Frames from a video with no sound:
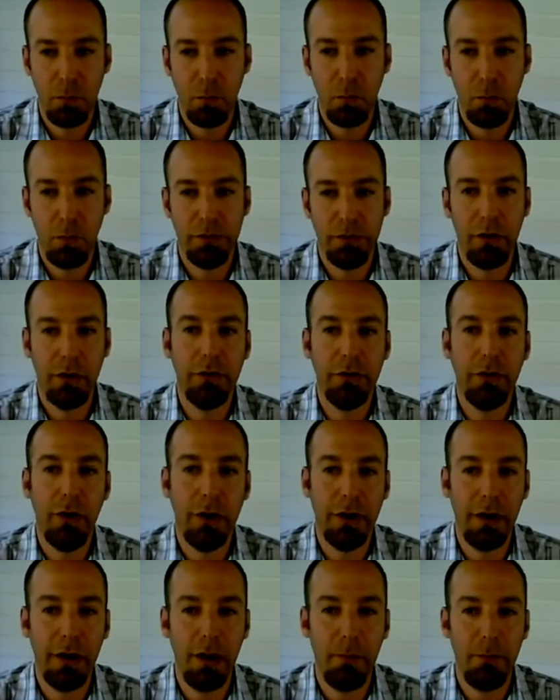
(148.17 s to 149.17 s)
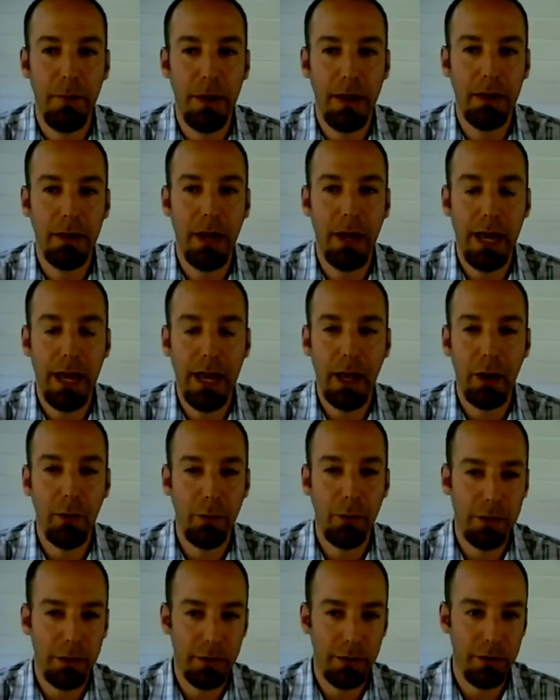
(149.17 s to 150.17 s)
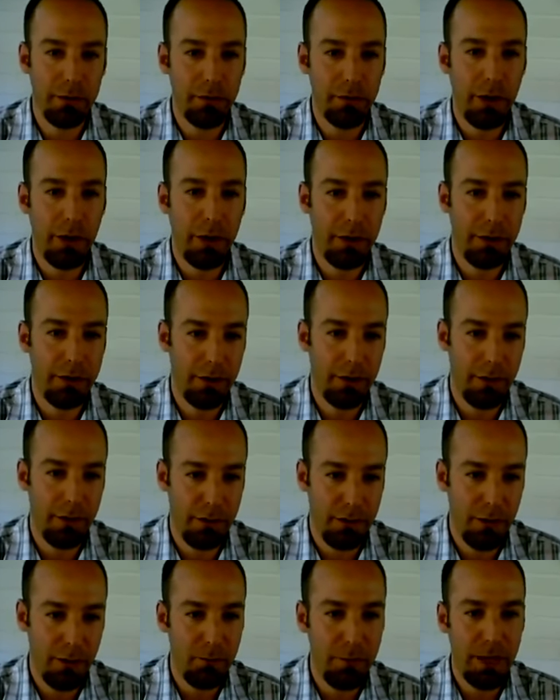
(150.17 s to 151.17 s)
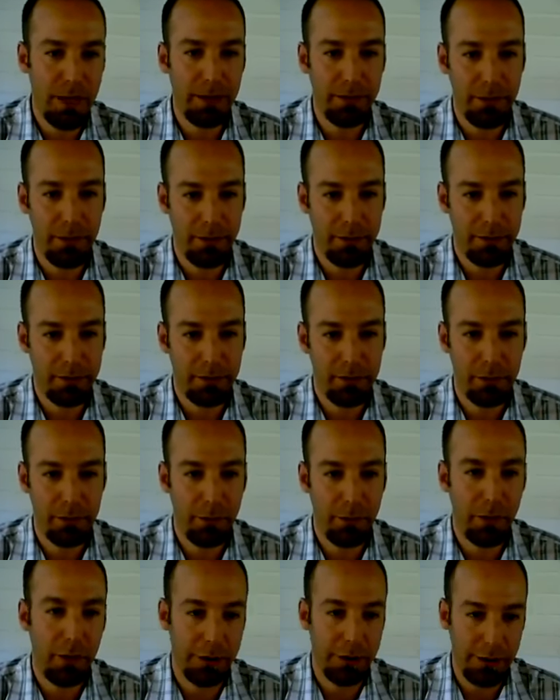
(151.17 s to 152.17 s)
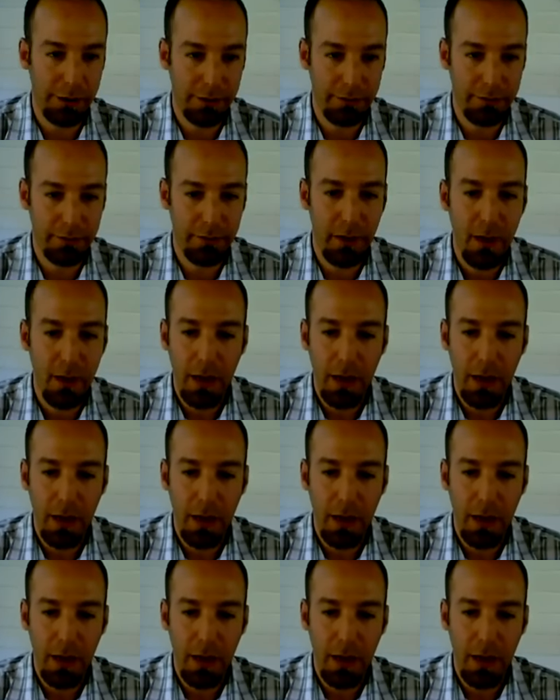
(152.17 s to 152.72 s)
we started talking about how we could talk about this to an audience.